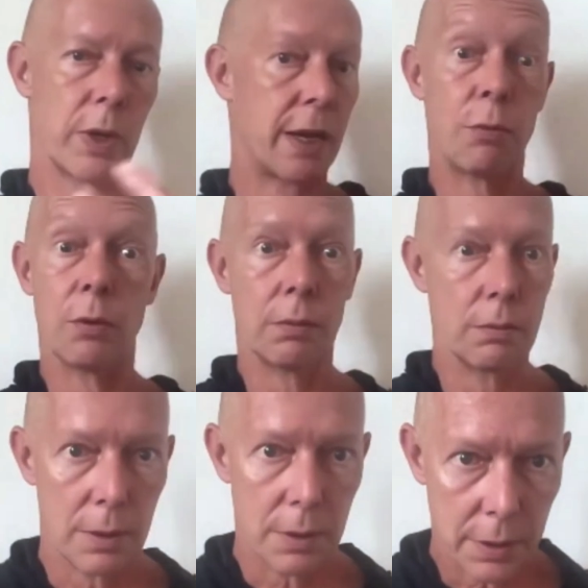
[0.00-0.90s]
or whatever
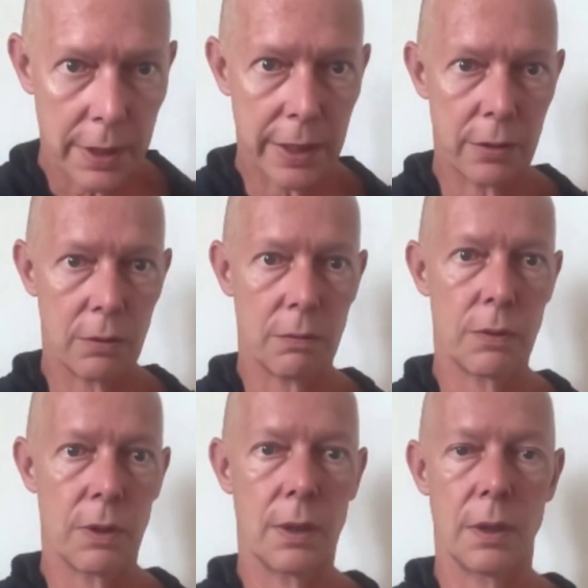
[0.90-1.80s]
kind of
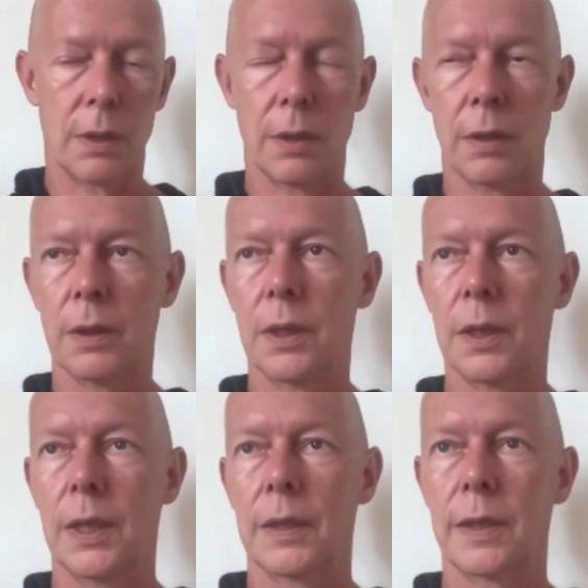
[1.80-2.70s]

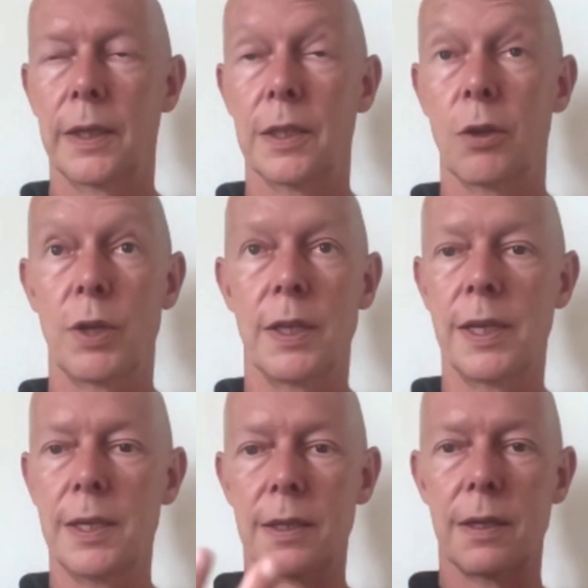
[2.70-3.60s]
thing. So
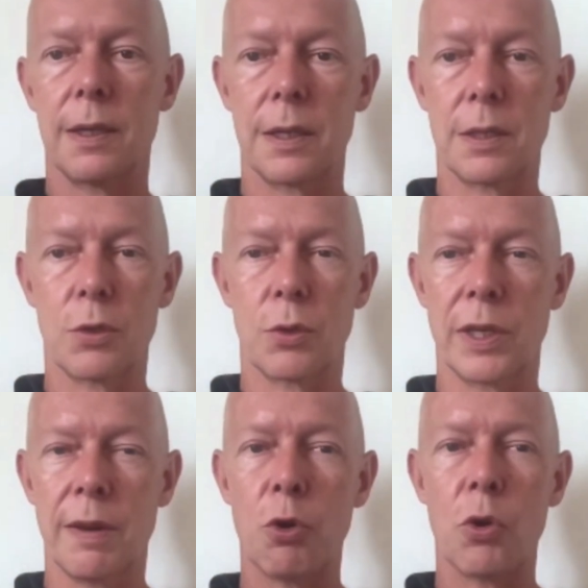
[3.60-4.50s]
this is sort
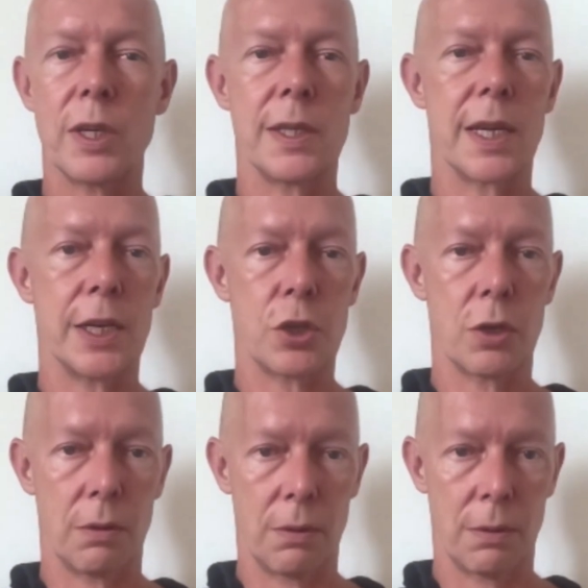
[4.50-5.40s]
of
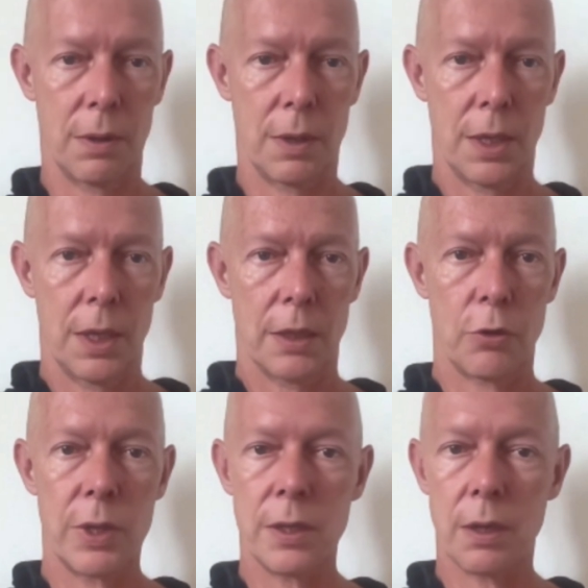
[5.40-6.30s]
democratization.
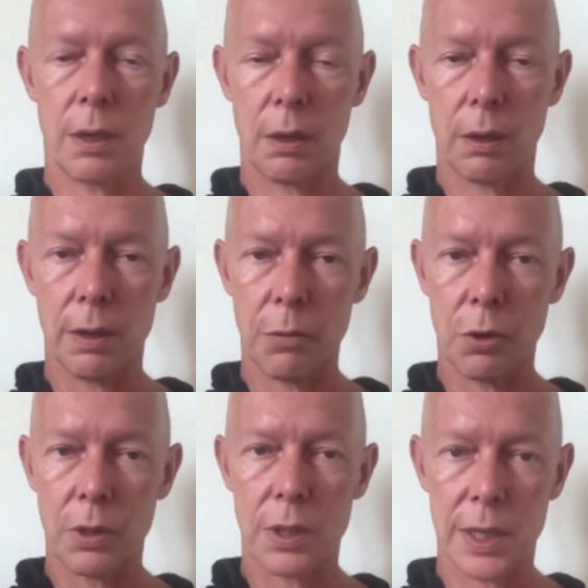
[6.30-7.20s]
There is a
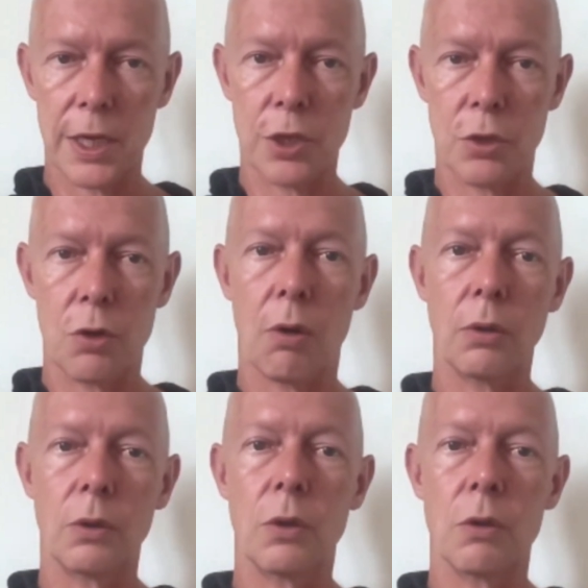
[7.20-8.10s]
democratization
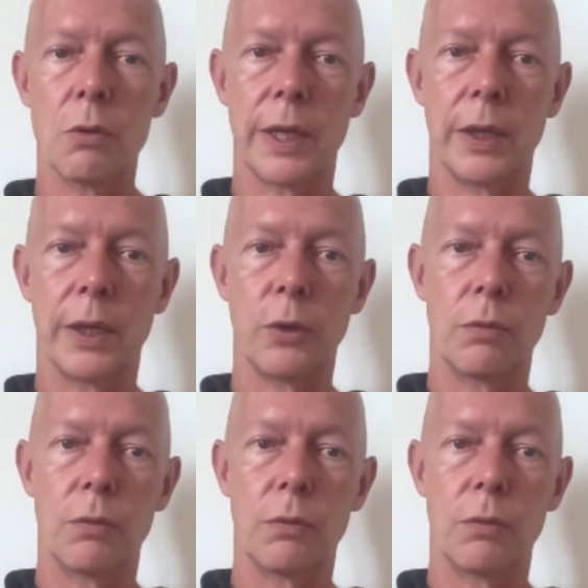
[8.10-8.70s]
ongoing